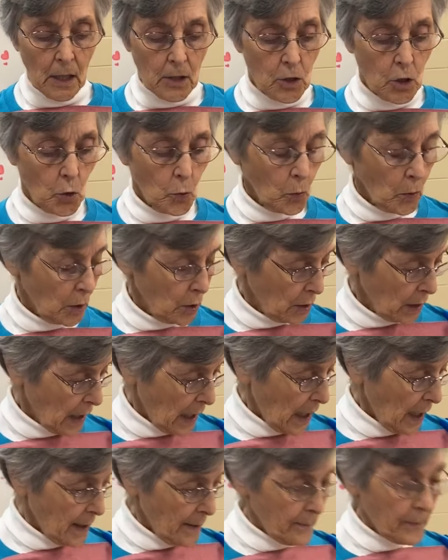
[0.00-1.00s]
You will
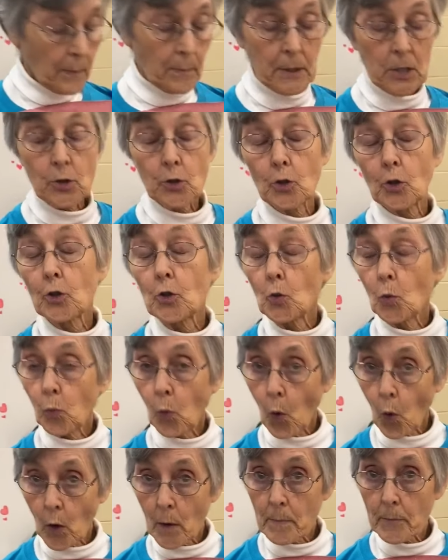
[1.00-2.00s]
be sure you
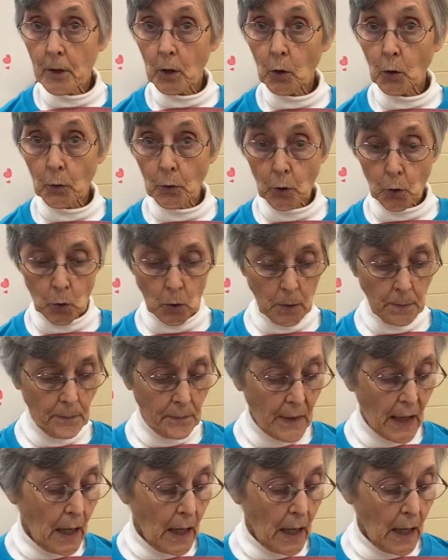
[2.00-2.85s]
warm the gruel,